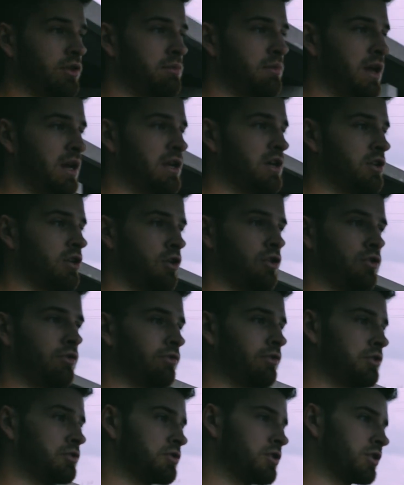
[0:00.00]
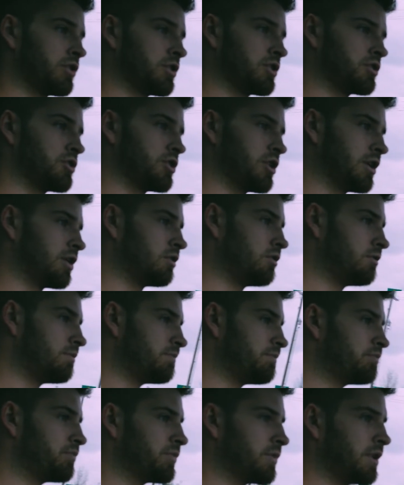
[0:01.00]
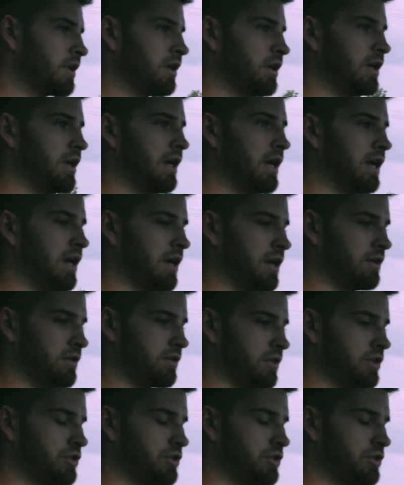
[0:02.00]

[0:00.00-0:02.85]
many car reviews on this channel, and